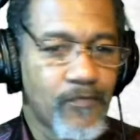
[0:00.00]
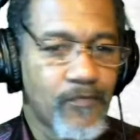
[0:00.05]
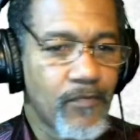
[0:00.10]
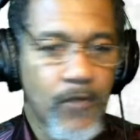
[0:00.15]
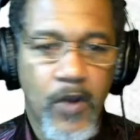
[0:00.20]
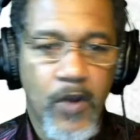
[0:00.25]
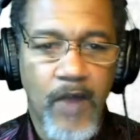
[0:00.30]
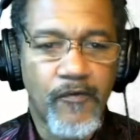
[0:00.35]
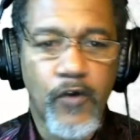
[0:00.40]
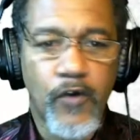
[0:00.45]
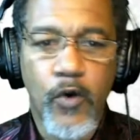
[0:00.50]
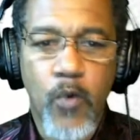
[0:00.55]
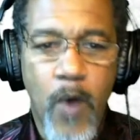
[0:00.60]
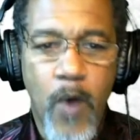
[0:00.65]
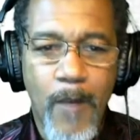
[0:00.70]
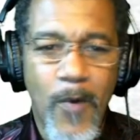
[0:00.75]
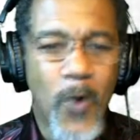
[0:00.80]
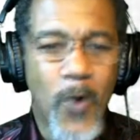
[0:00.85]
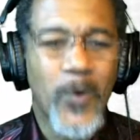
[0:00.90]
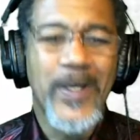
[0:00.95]

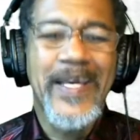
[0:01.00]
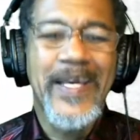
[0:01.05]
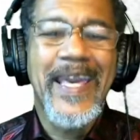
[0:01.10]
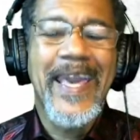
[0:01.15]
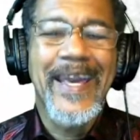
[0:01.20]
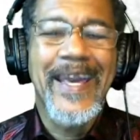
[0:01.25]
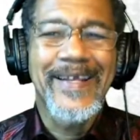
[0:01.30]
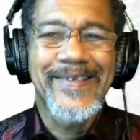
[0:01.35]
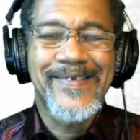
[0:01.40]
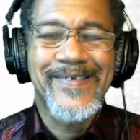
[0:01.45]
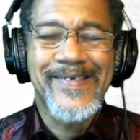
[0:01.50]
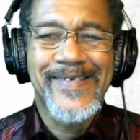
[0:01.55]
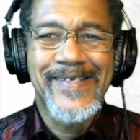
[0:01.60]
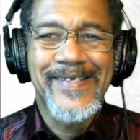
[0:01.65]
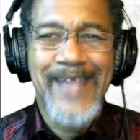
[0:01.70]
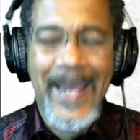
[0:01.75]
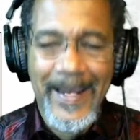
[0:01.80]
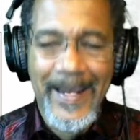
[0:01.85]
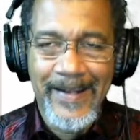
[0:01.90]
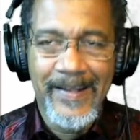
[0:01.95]
Cuomo can't
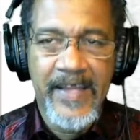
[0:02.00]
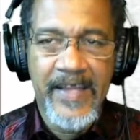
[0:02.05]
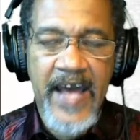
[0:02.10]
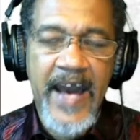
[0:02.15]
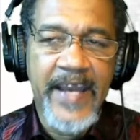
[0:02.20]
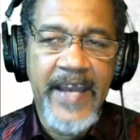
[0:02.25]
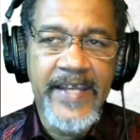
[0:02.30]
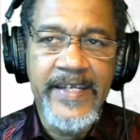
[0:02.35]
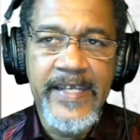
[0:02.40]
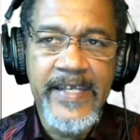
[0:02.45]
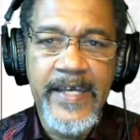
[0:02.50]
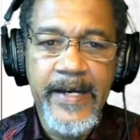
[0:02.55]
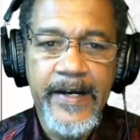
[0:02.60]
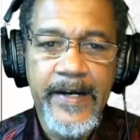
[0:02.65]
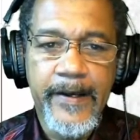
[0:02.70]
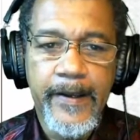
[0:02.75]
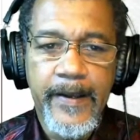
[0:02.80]
stand the idea.